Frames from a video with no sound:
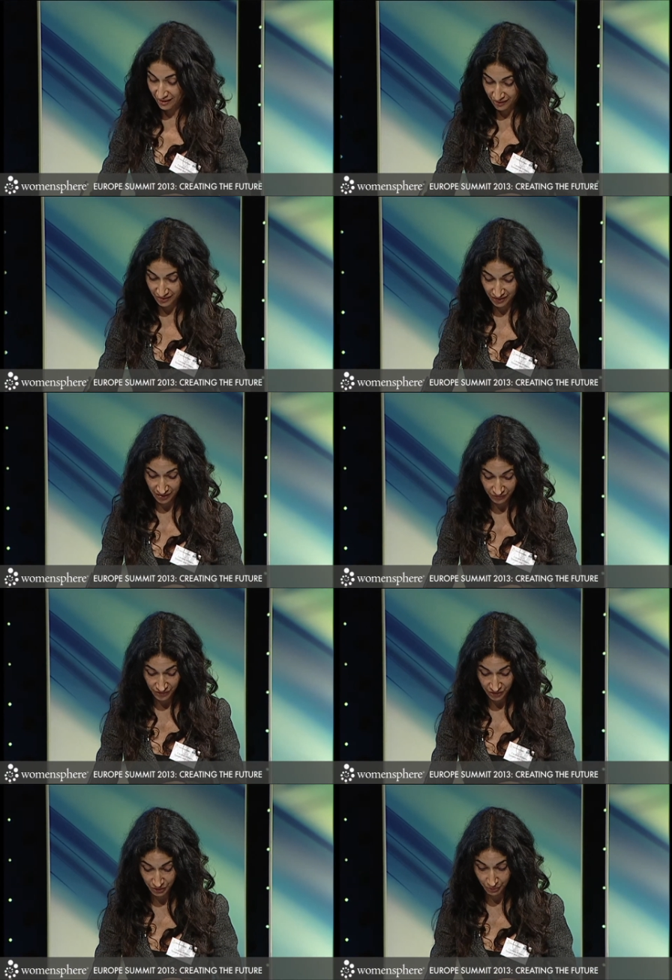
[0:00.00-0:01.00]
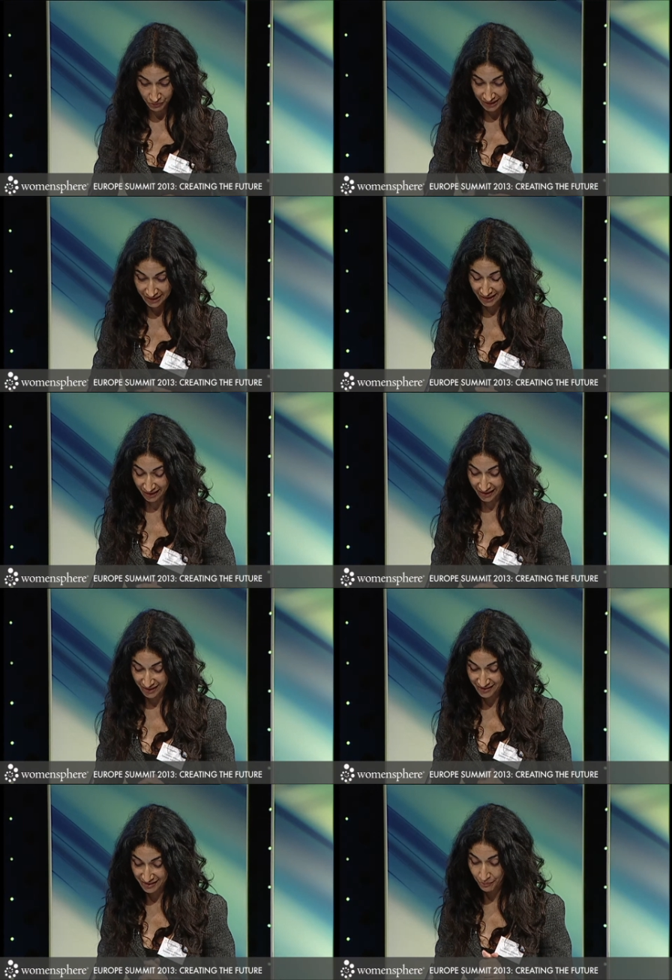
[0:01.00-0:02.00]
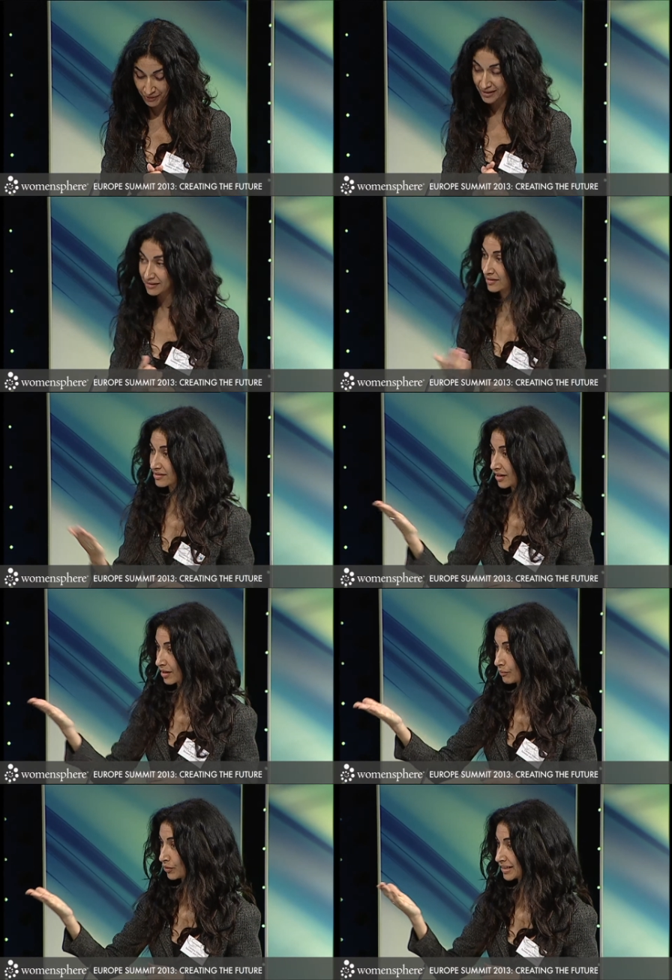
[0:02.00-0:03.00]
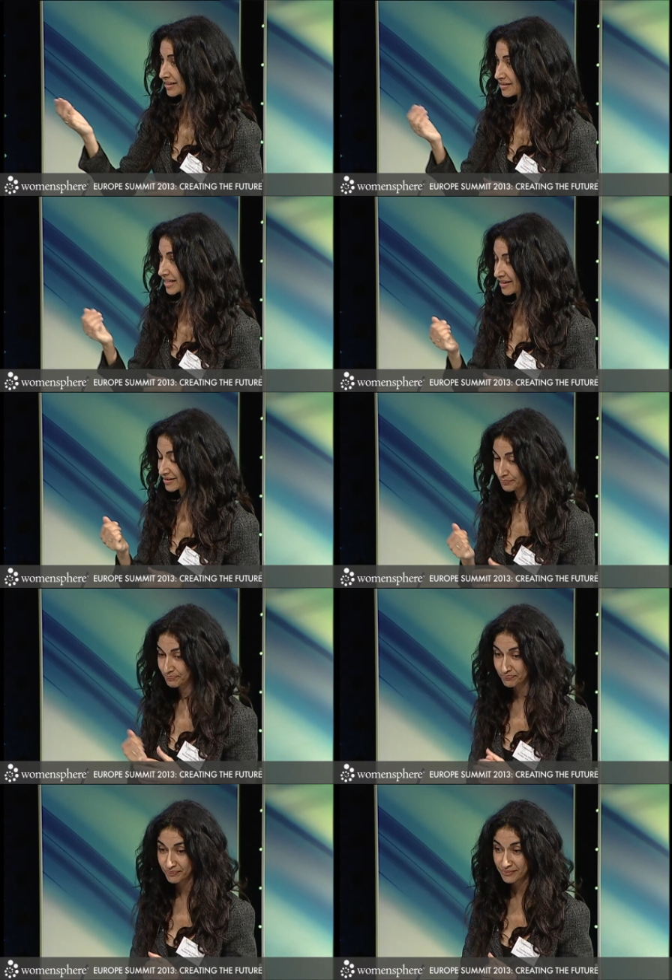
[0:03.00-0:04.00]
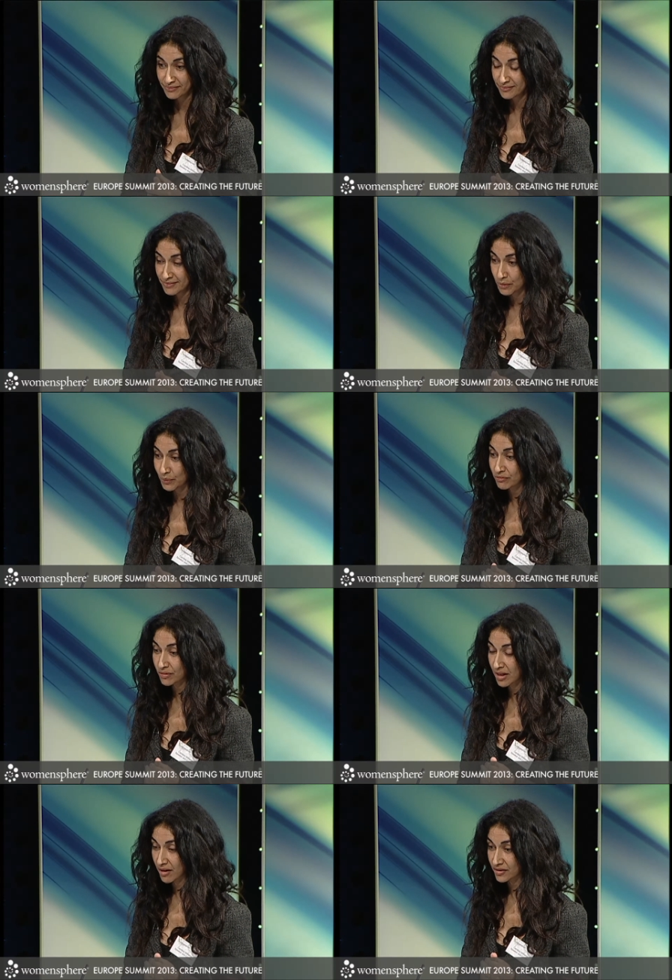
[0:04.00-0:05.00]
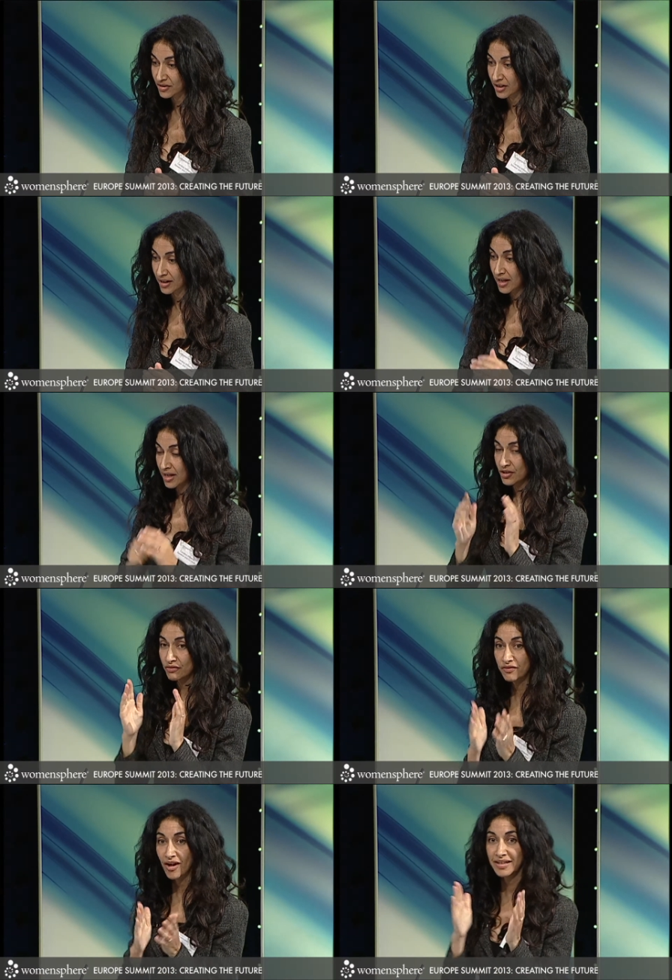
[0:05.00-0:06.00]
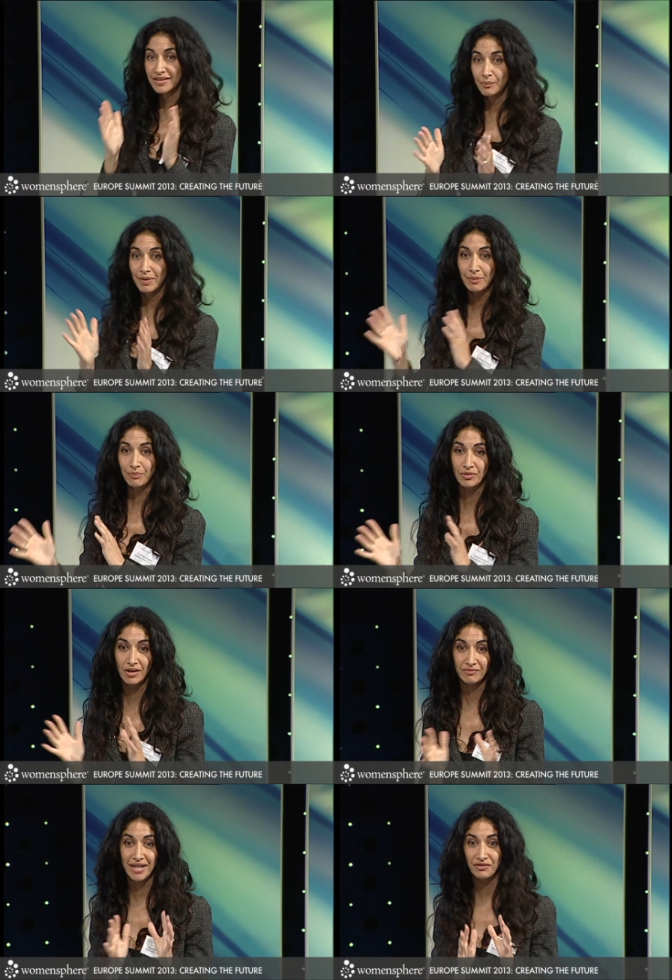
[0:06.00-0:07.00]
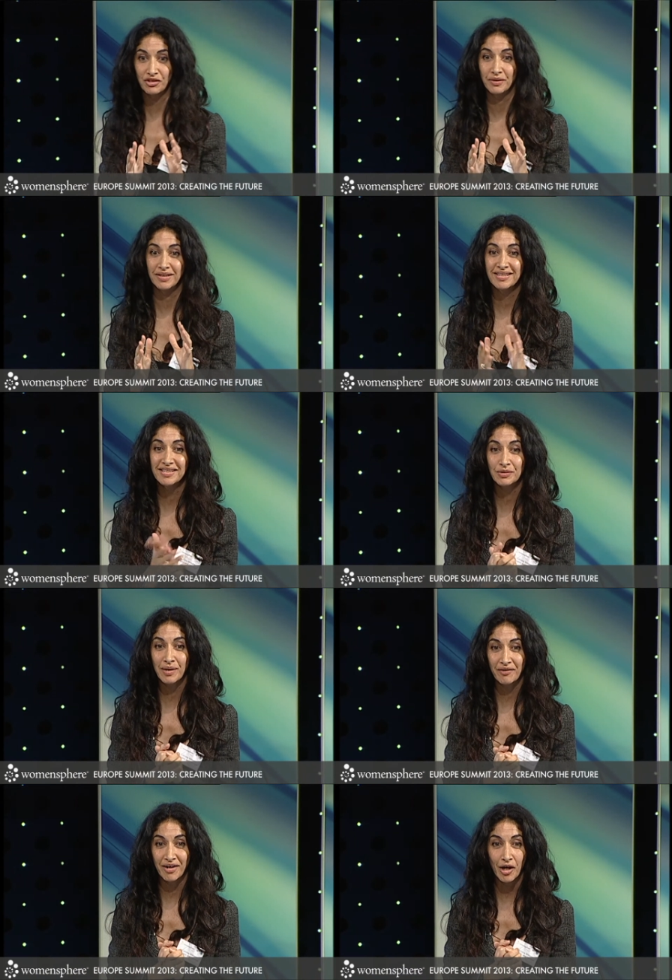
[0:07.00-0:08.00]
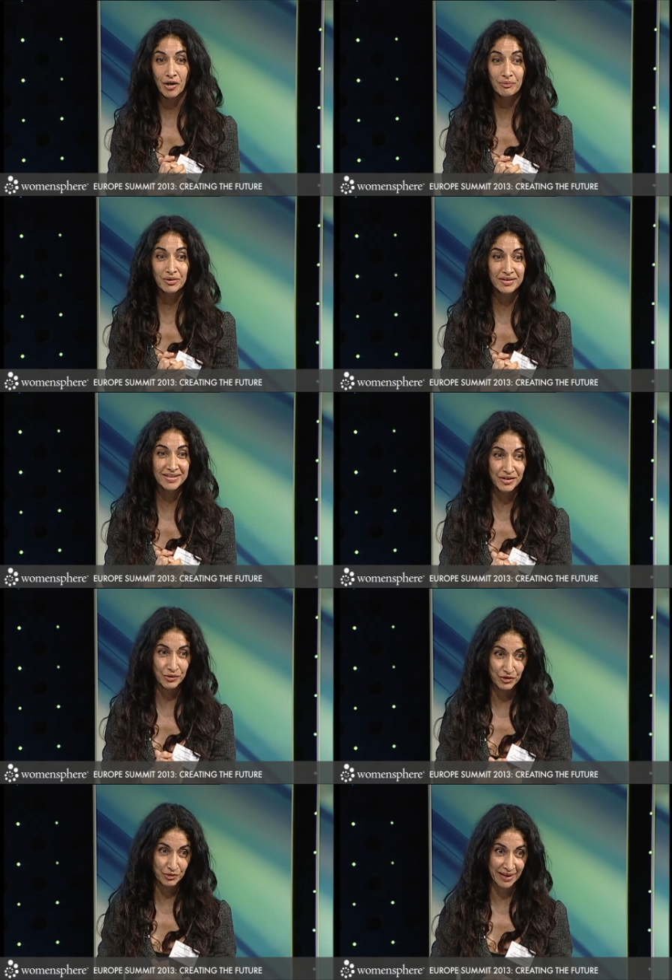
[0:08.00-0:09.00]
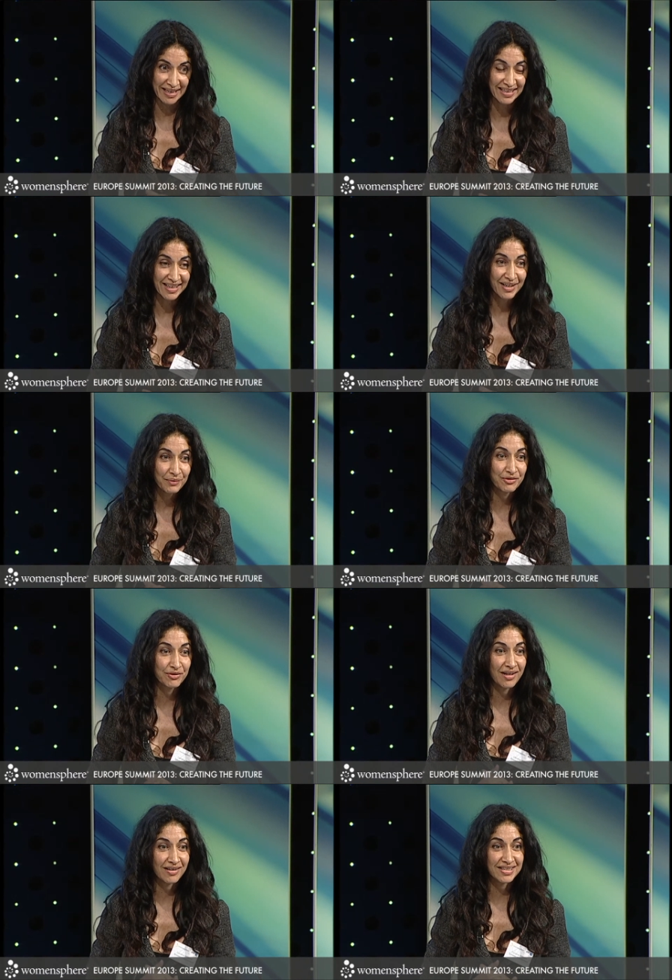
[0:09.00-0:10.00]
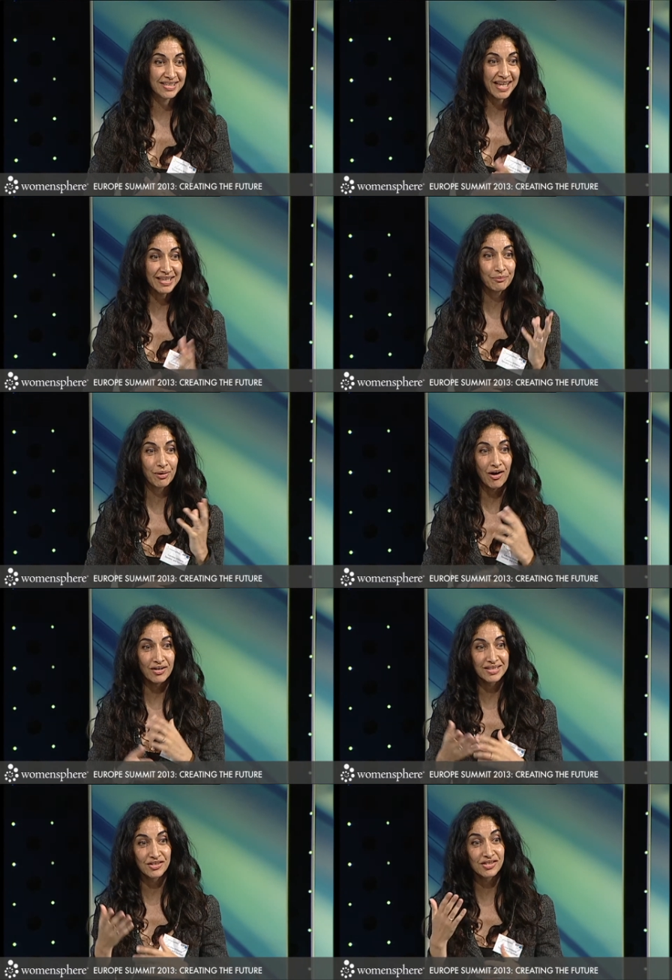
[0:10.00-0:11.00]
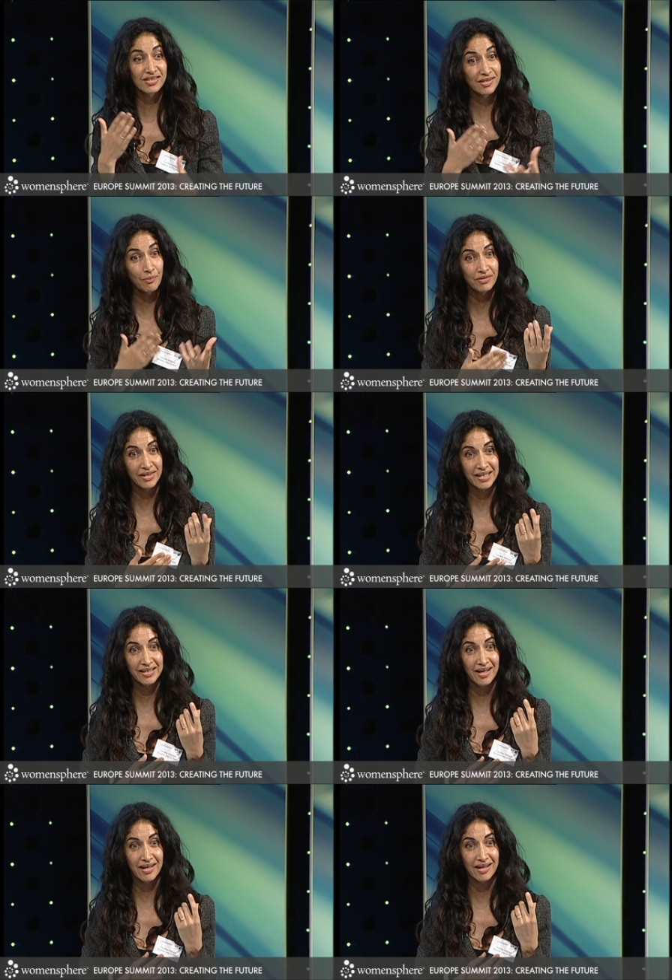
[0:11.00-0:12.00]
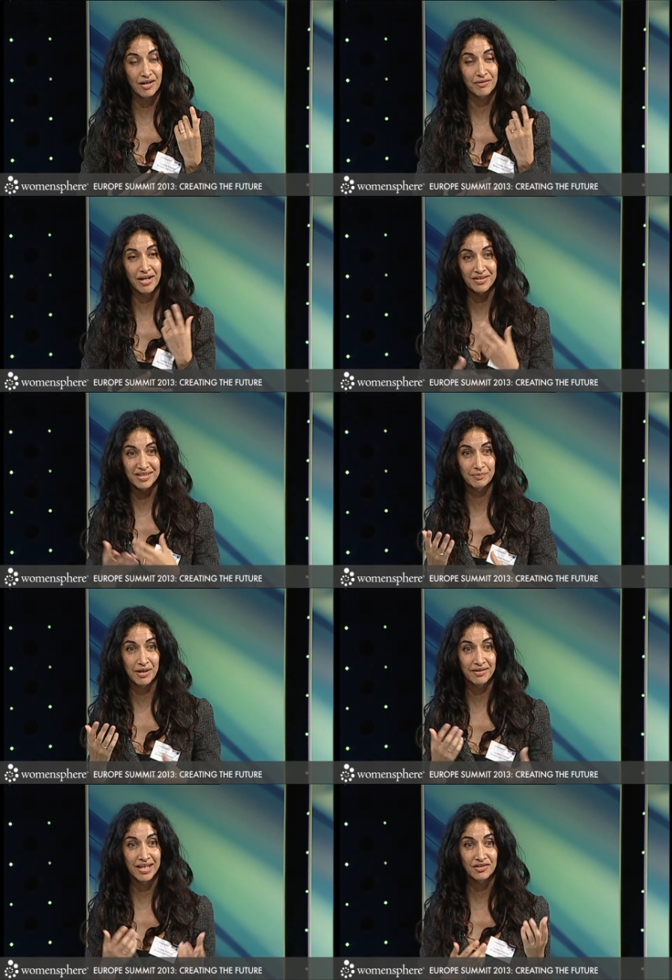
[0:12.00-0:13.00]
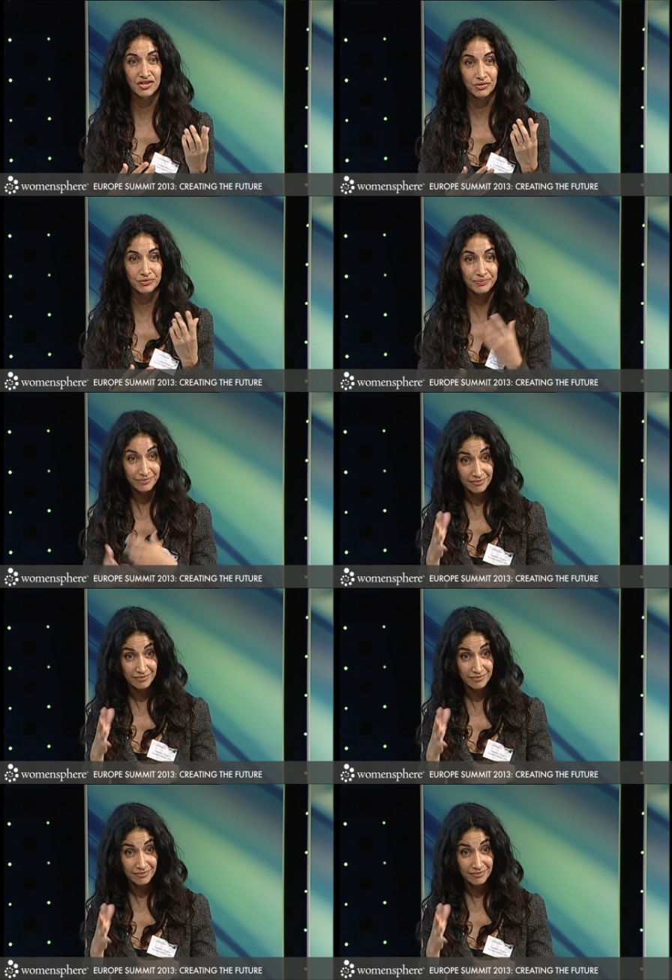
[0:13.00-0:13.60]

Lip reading: to kind of touch upon here is something that Monica said with regards to defining the people around you. And this is where I hope you'll indulge me with regards to taking part in just something around experiential,